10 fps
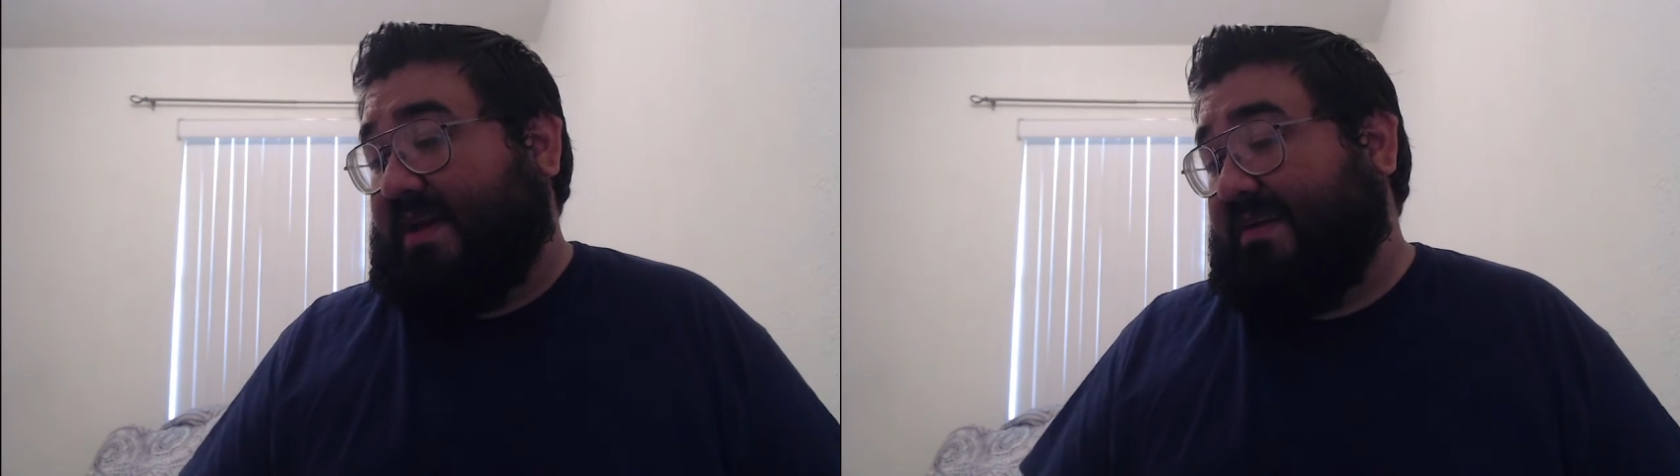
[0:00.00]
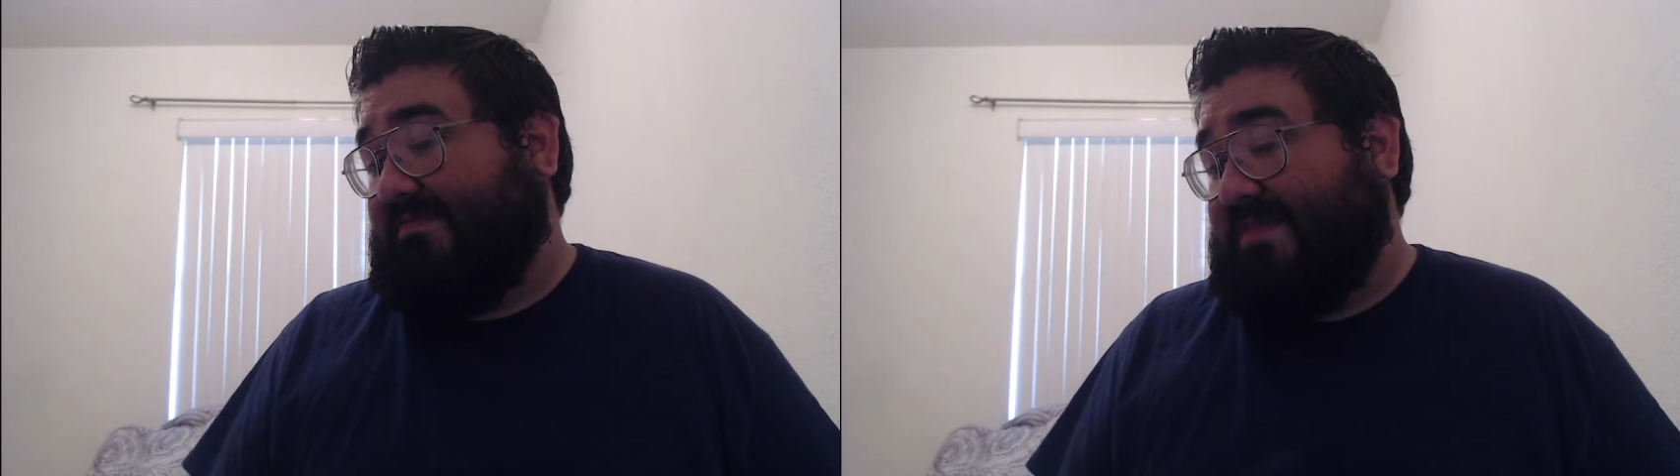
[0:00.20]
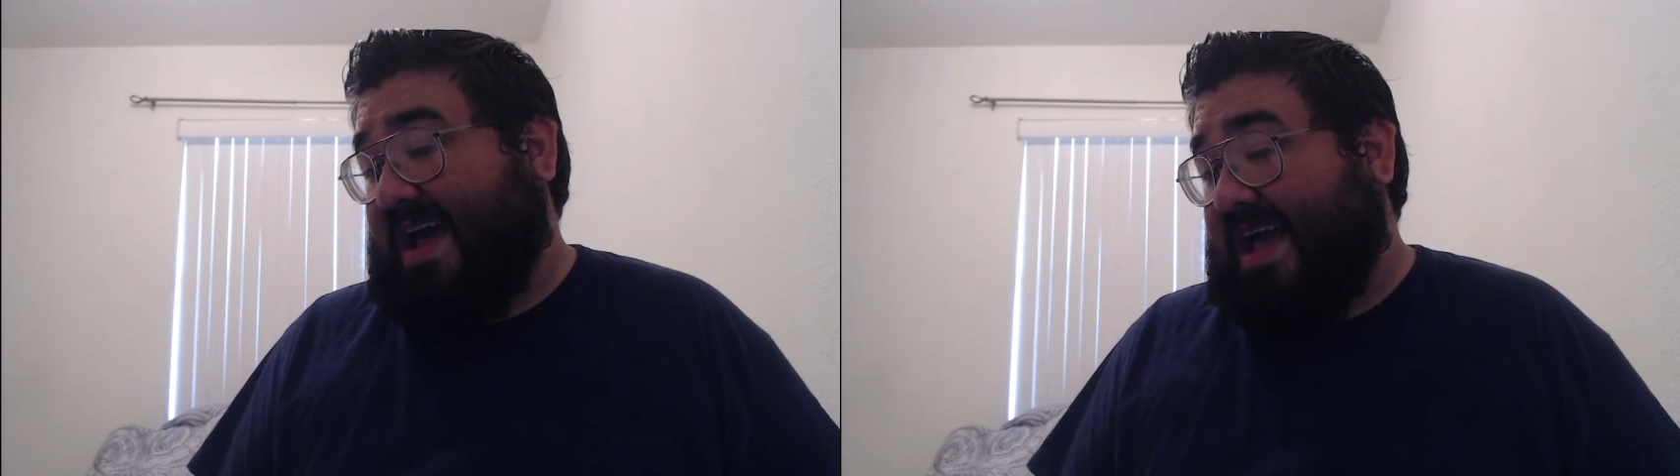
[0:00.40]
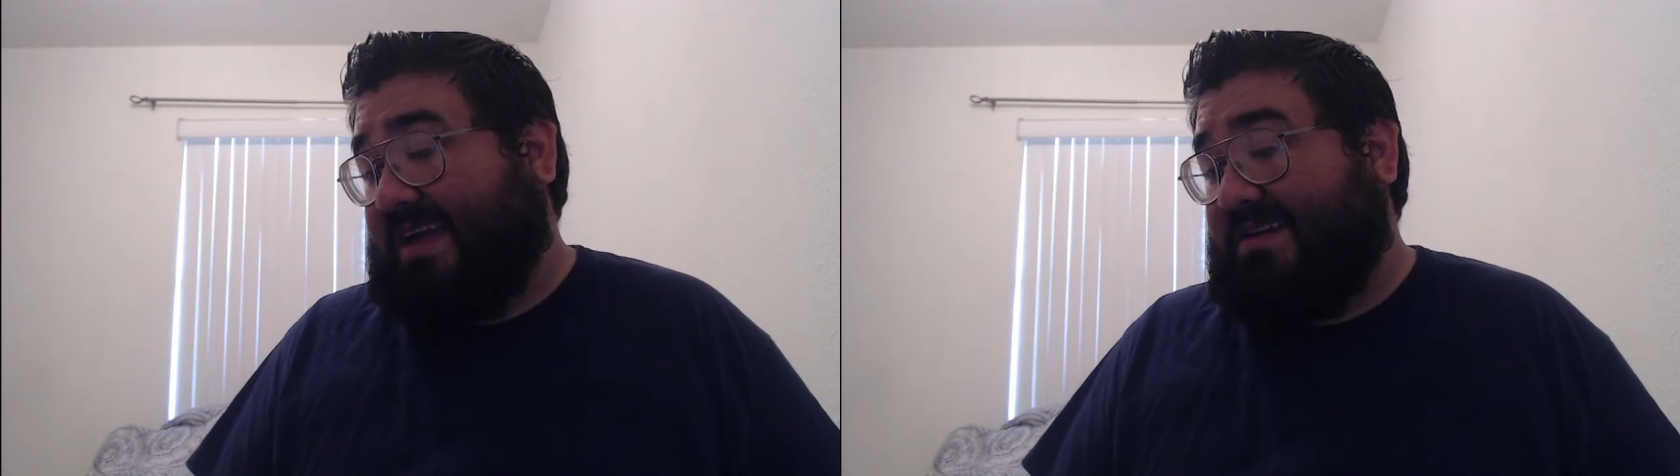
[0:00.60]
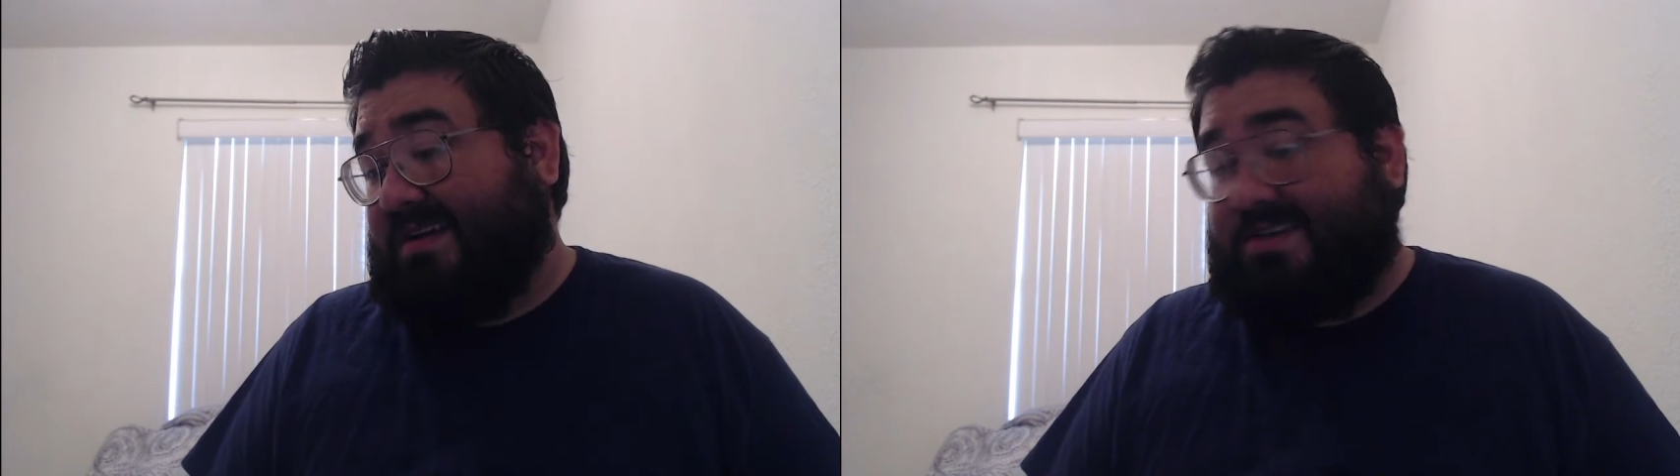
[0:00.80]
and that
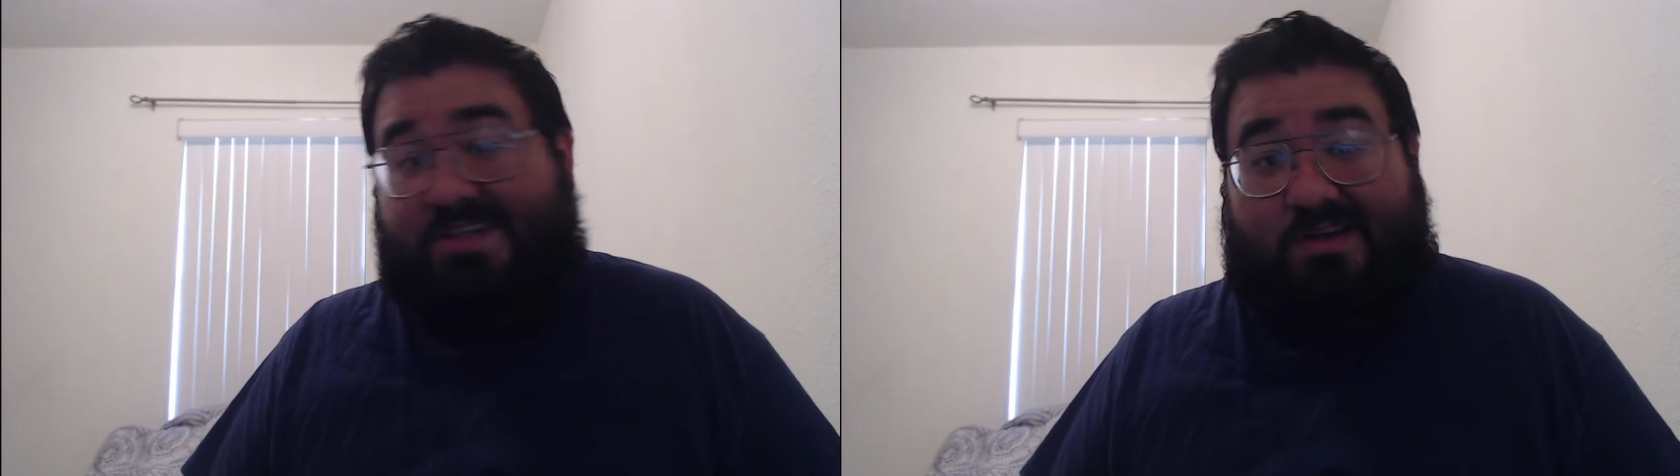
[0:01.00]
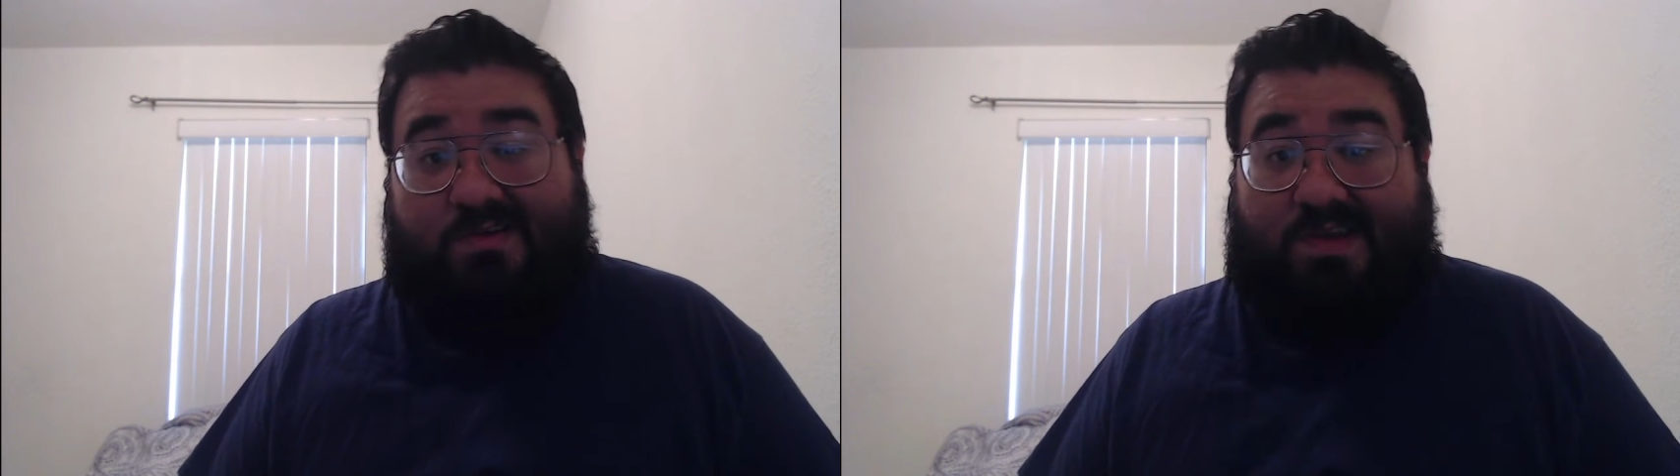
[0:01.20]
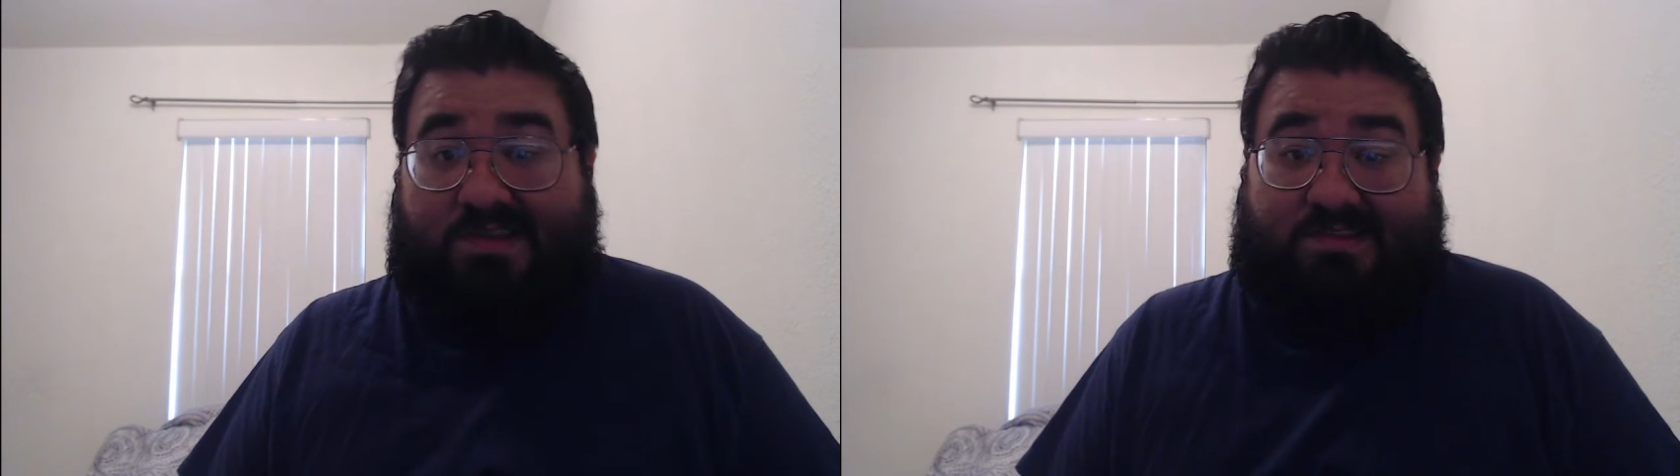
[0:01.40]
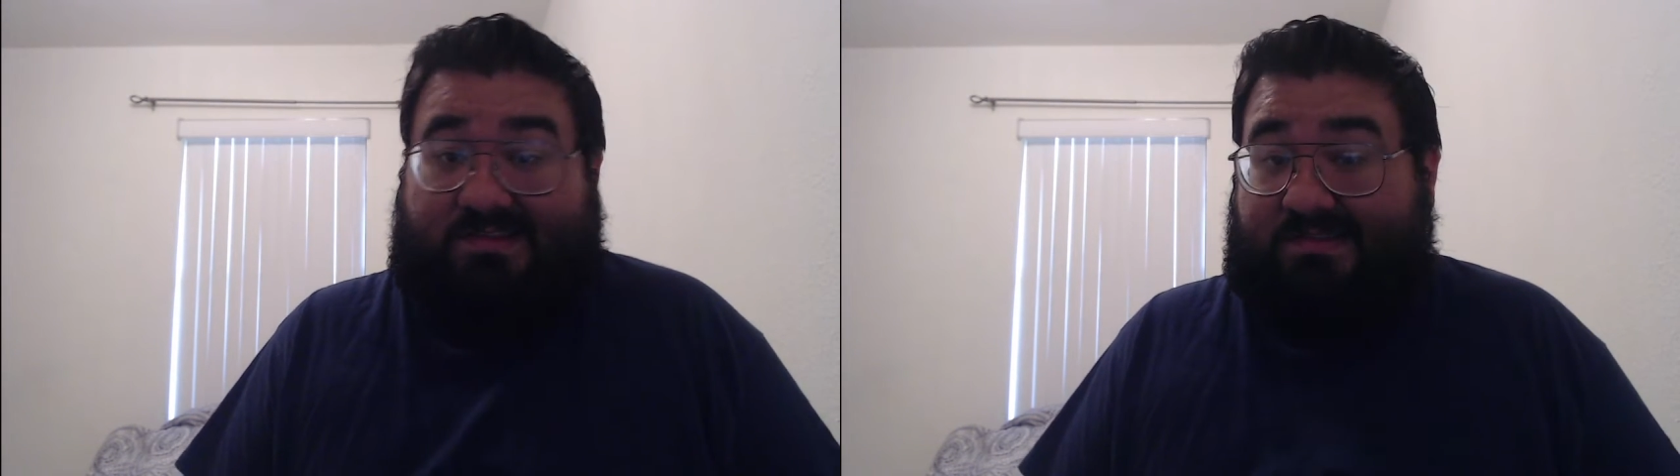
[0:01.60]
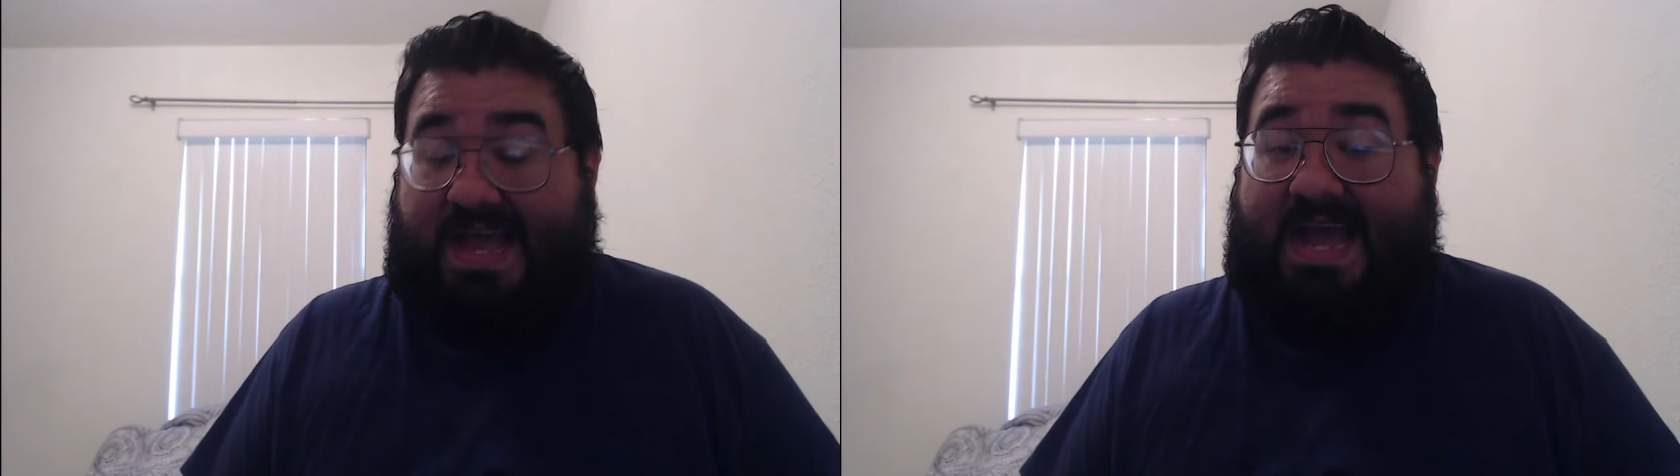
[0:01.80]
in a nutshell is
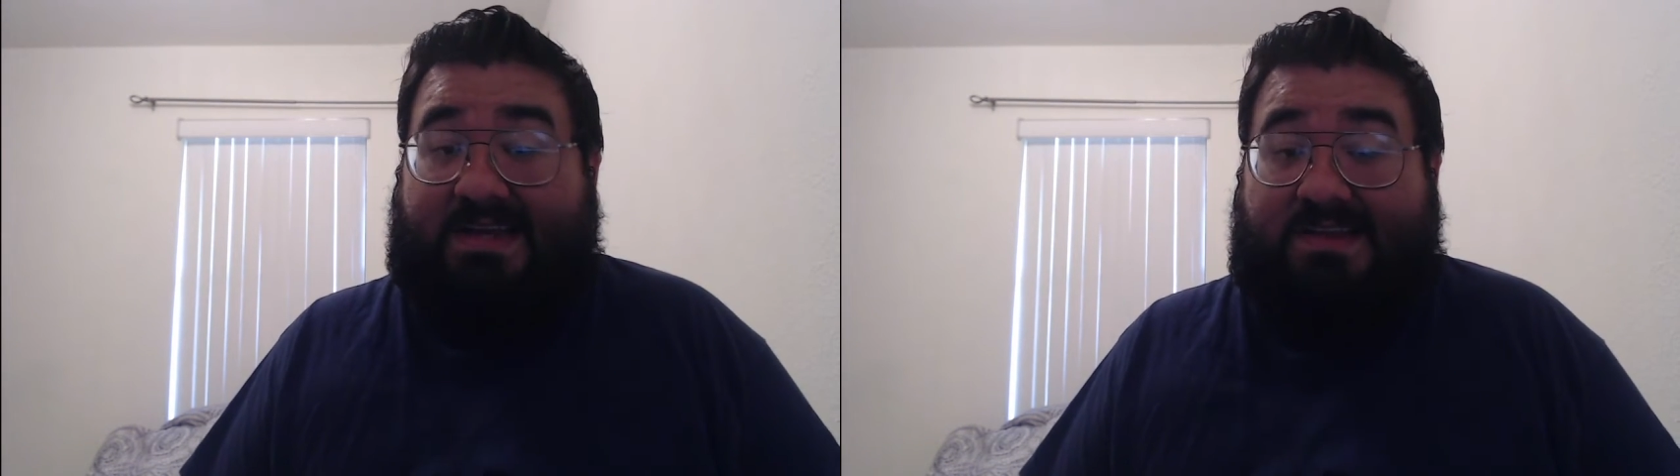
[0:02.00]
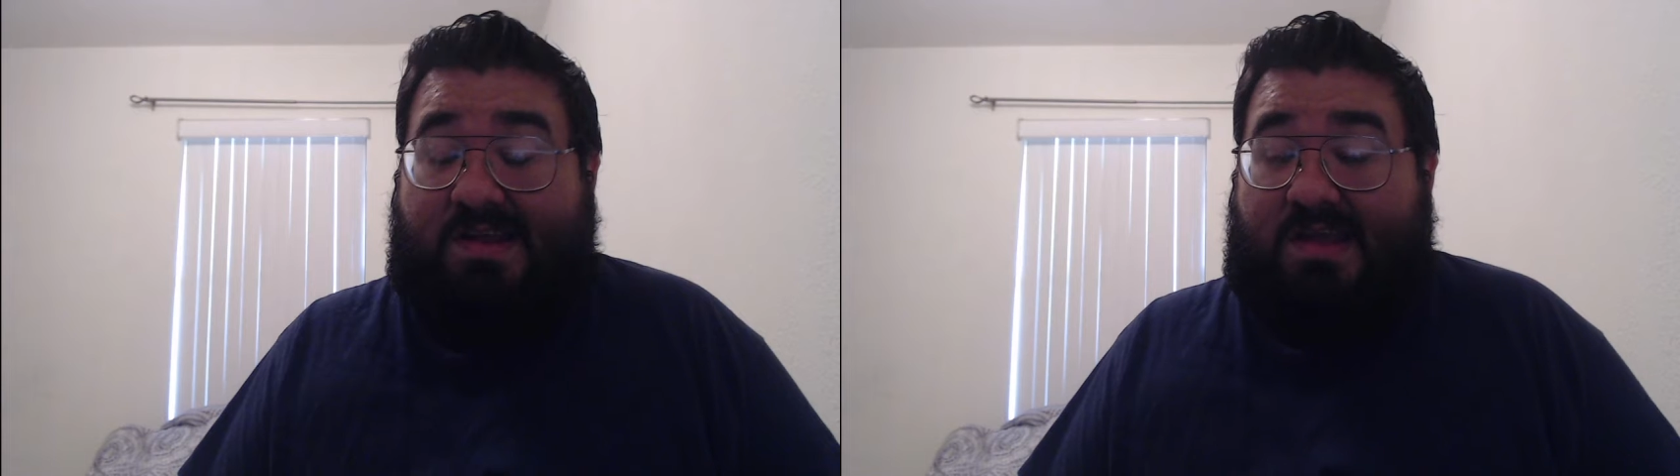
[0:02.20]
that.